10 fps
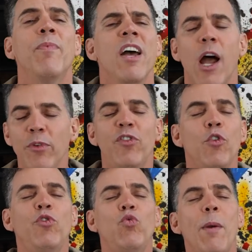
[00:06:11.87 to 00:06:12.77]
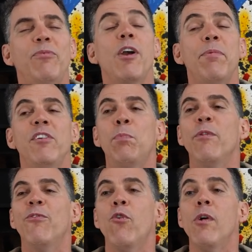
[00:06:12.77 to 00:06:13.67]
I was so swept up in his
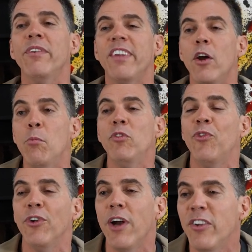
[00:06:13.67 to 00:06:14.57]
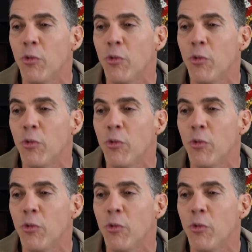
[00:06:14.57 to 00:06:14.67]
performance, I almost forgot to